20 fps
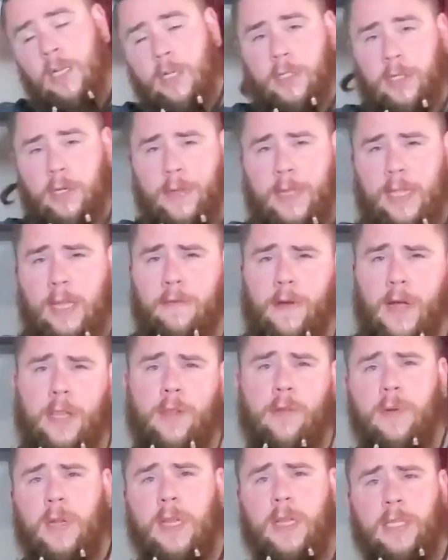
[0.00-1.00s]
so in the event
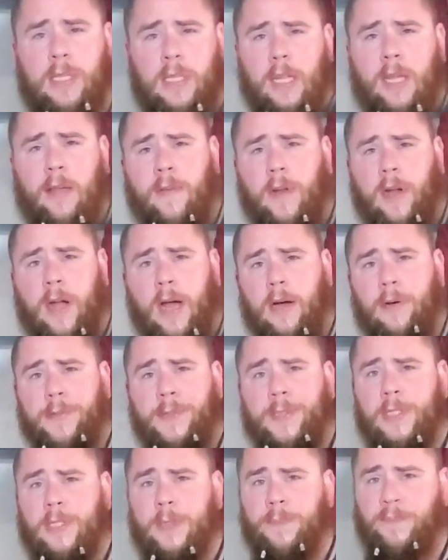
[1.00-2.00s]
you need to leave your
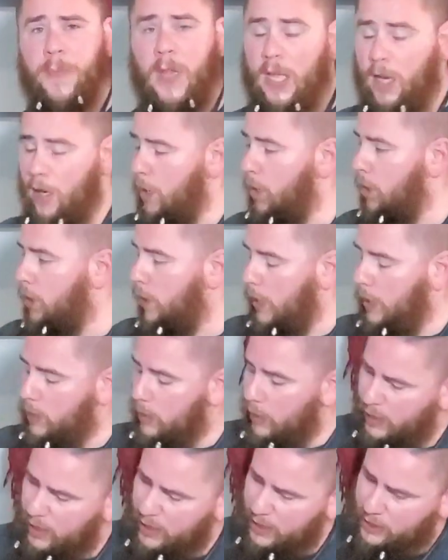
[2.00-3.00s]
house in a hurry,
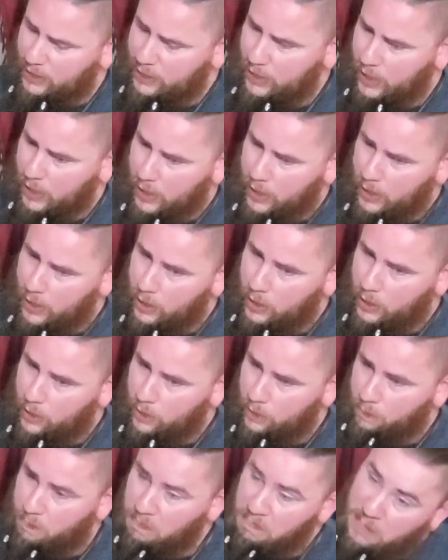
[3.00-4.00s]
like let's
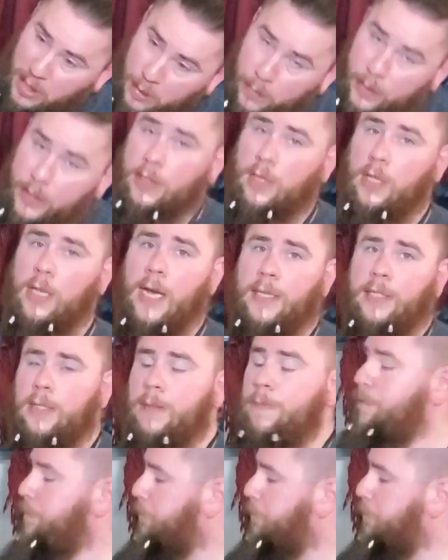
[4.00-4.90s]
say 10 minutes or less,